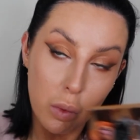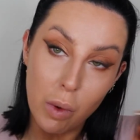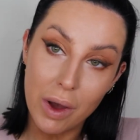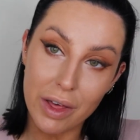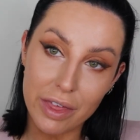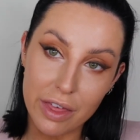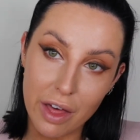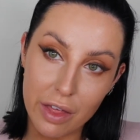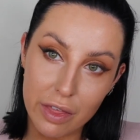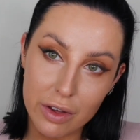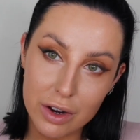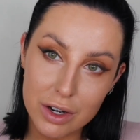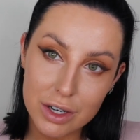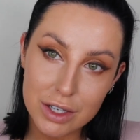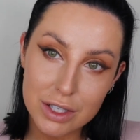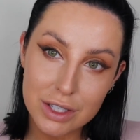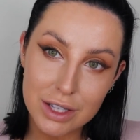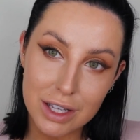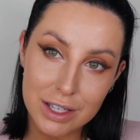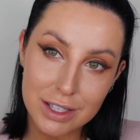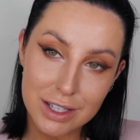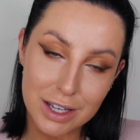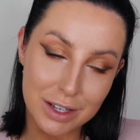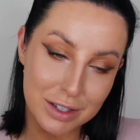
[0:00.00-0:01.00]
with others.
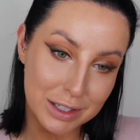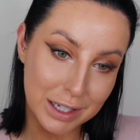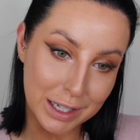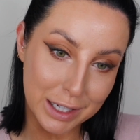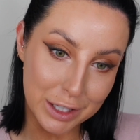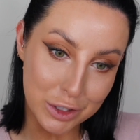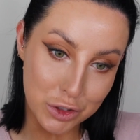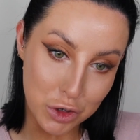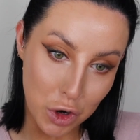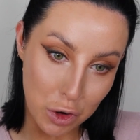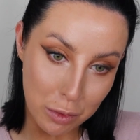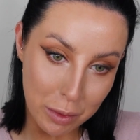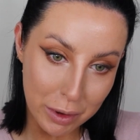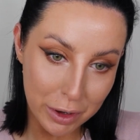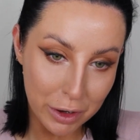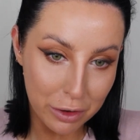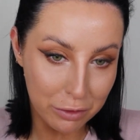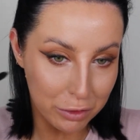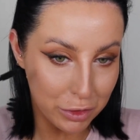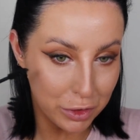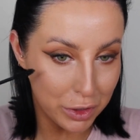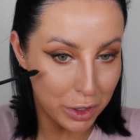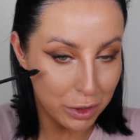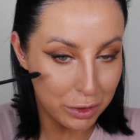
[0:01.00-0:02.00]
This sounds like a job
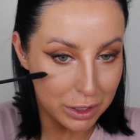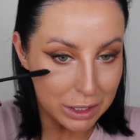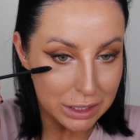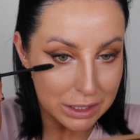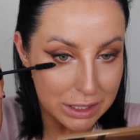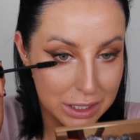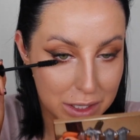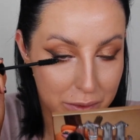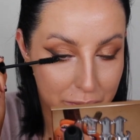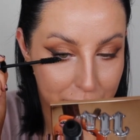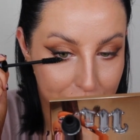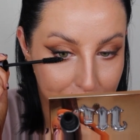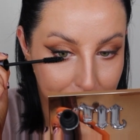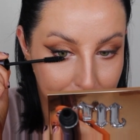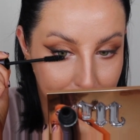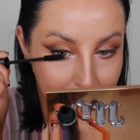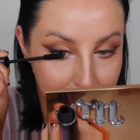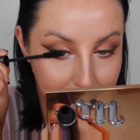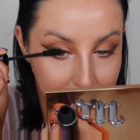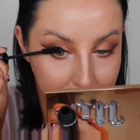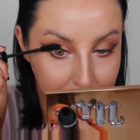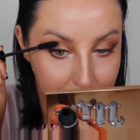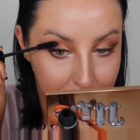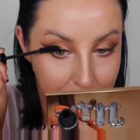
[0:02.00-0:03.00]
interview now, doesn't it?
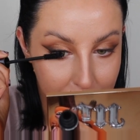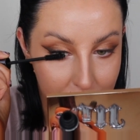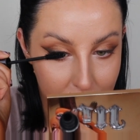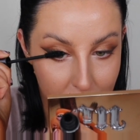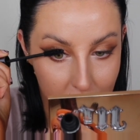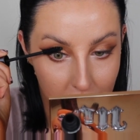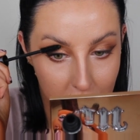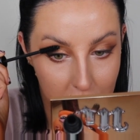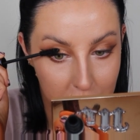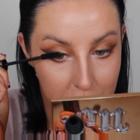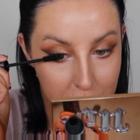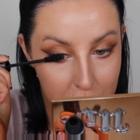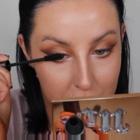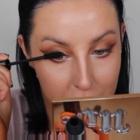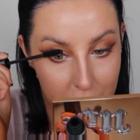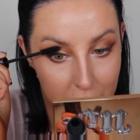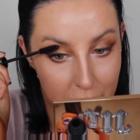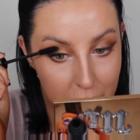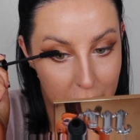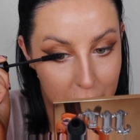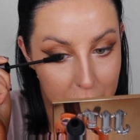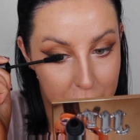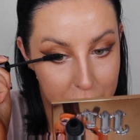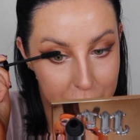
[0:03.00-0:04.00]

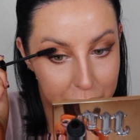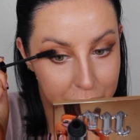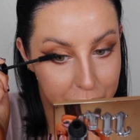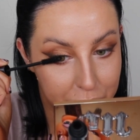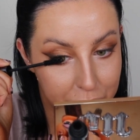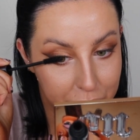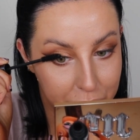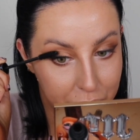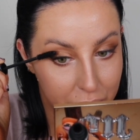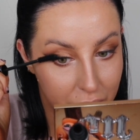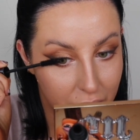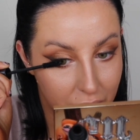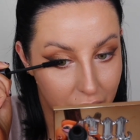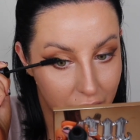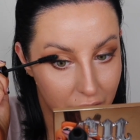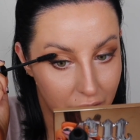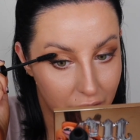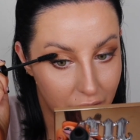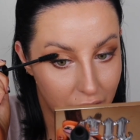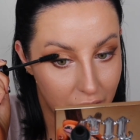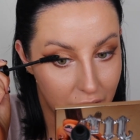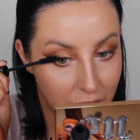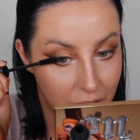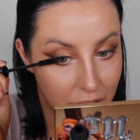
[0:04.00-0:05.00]
But
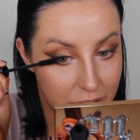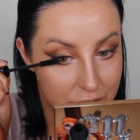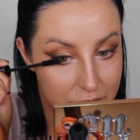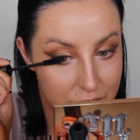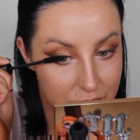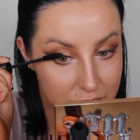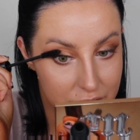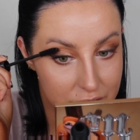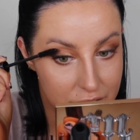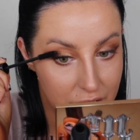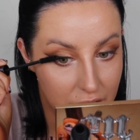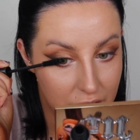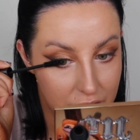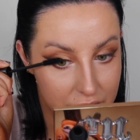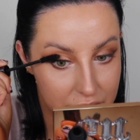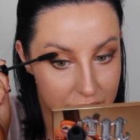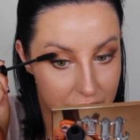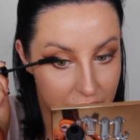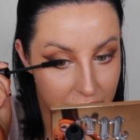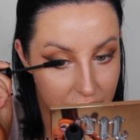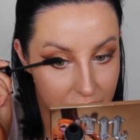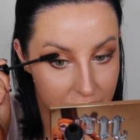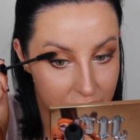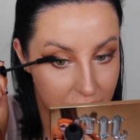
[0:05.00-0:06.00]
I
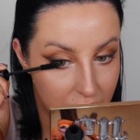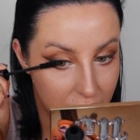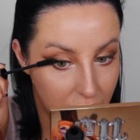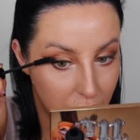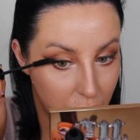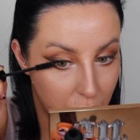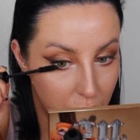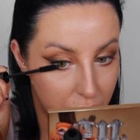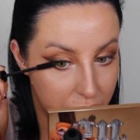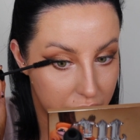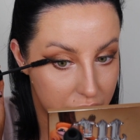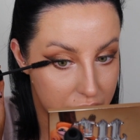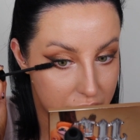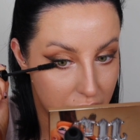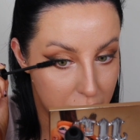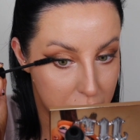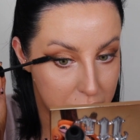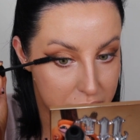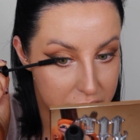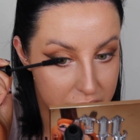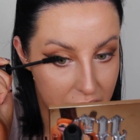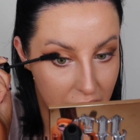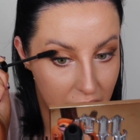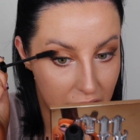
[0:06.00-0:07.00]
think that a lot of the
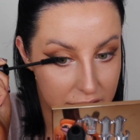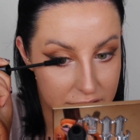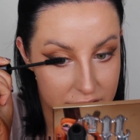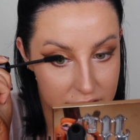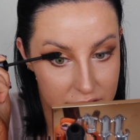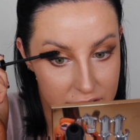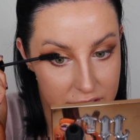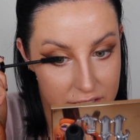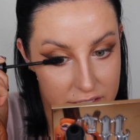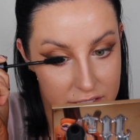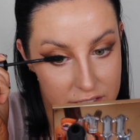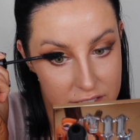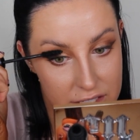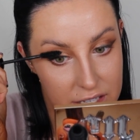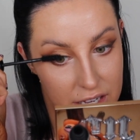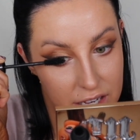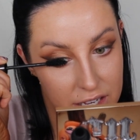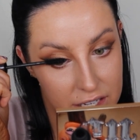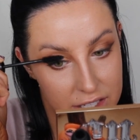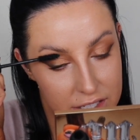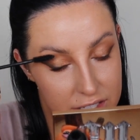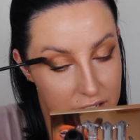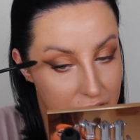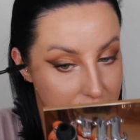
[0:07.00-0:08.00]
times cattiness
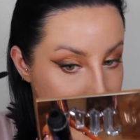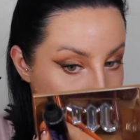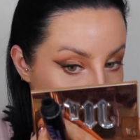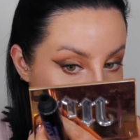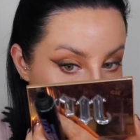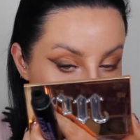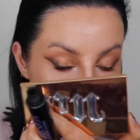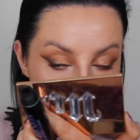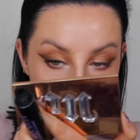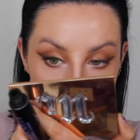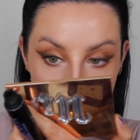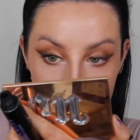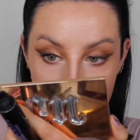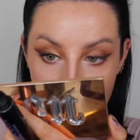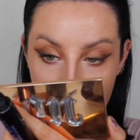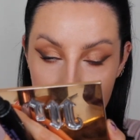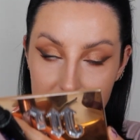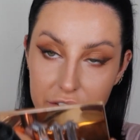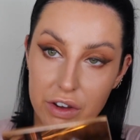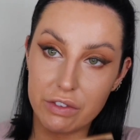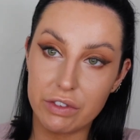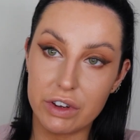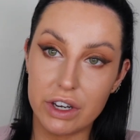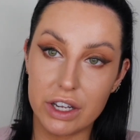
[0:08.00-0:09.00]
that
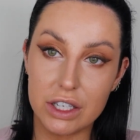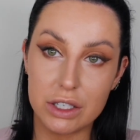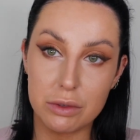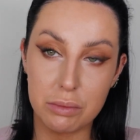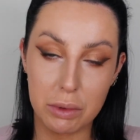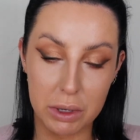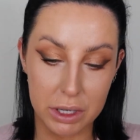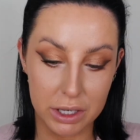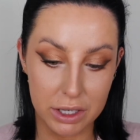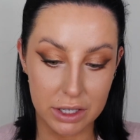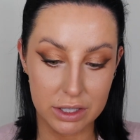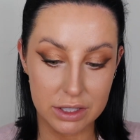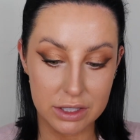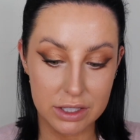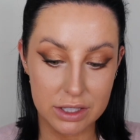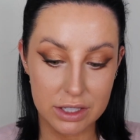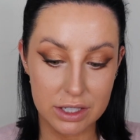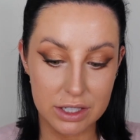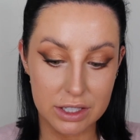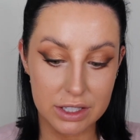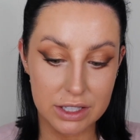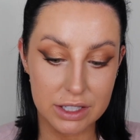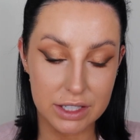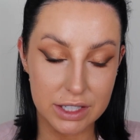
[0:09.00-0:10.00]
I've ever
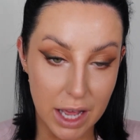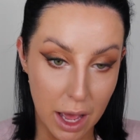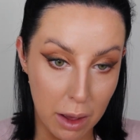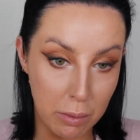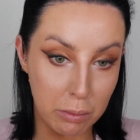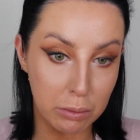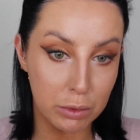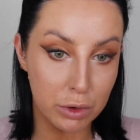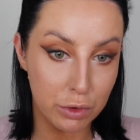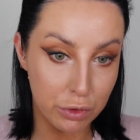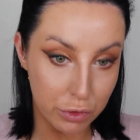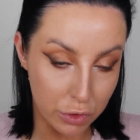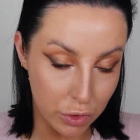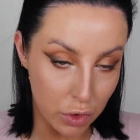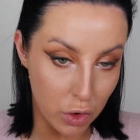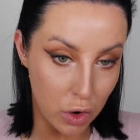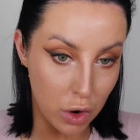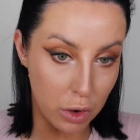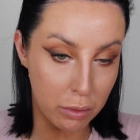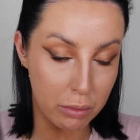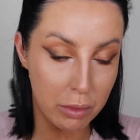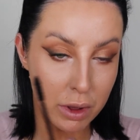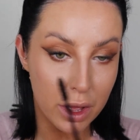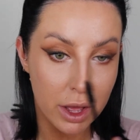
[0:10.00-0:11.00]
experienced stemmed
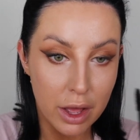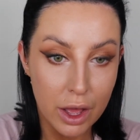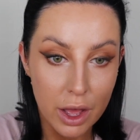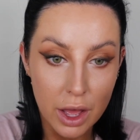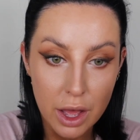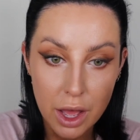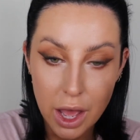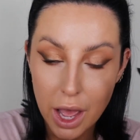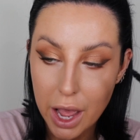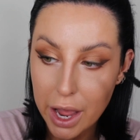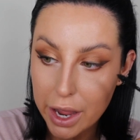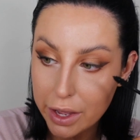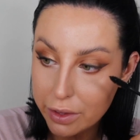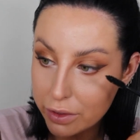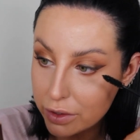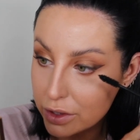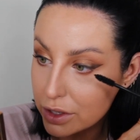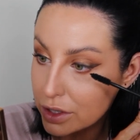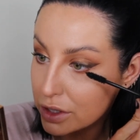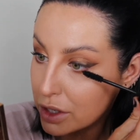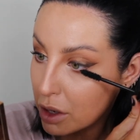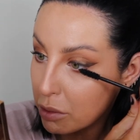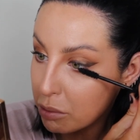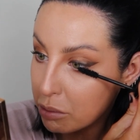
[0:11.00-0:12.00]
from
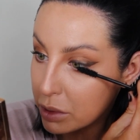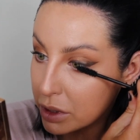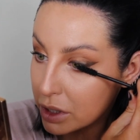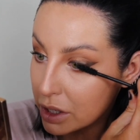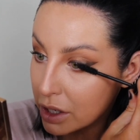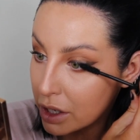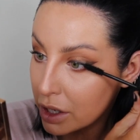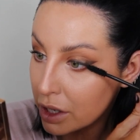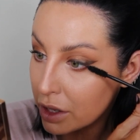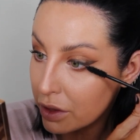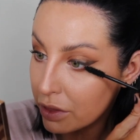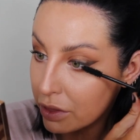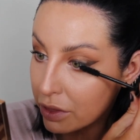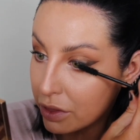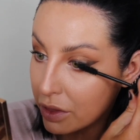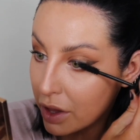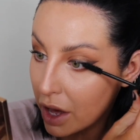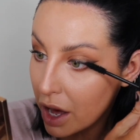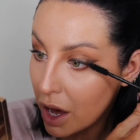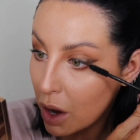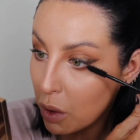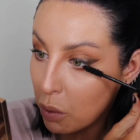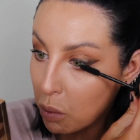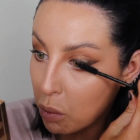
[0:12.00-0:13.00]
either somebody
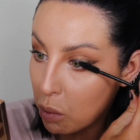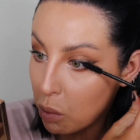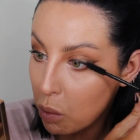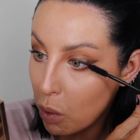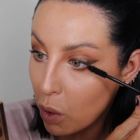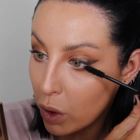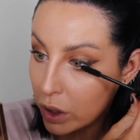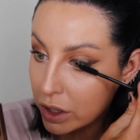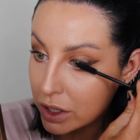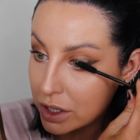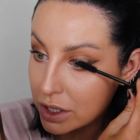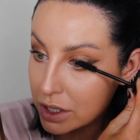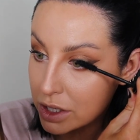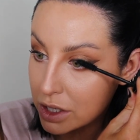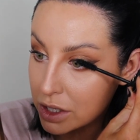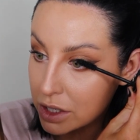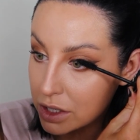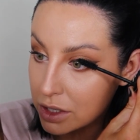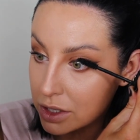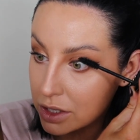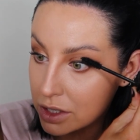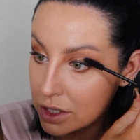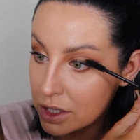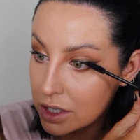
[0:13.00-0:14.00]
that
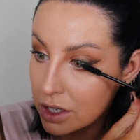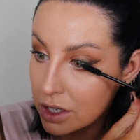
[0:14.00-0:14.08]
wanted